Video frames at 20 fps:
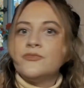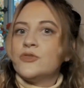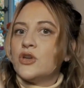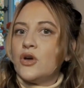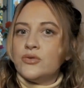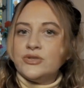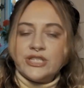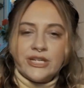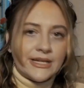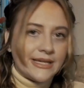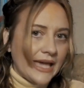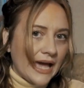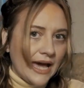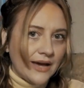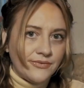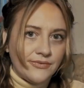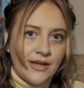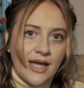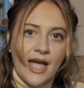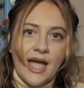Go to a
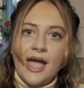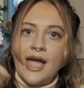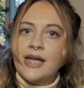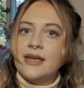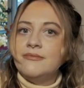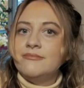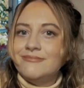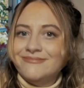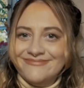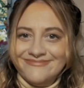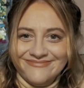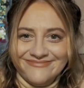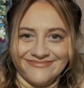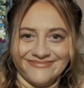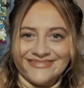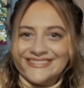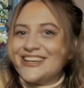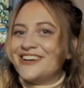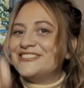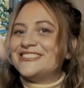cafe.
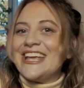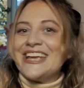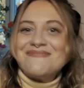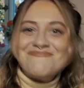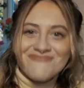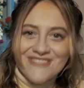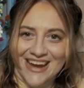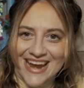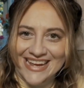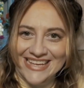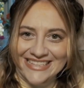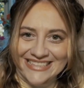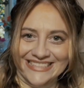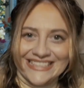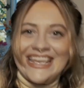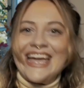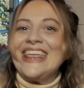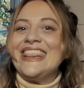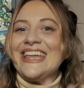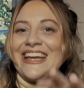Go take
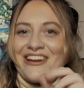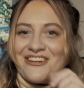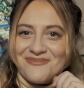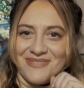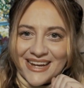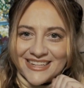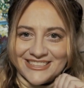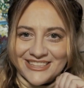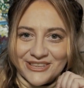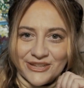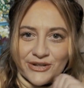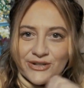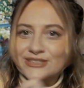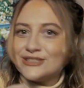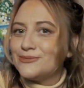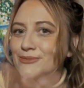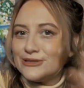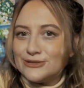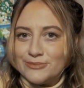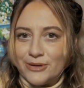breaks and then go back to the
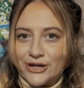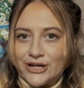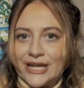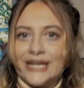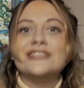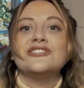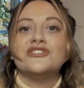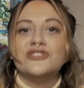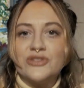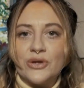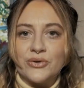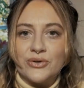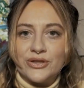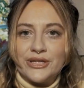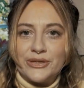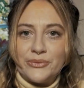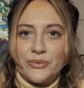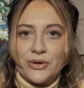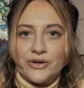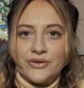Christmas market. It's
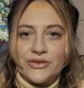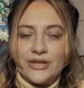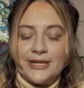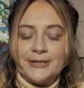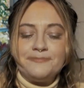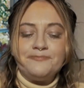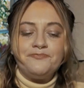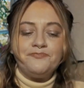totally worth it.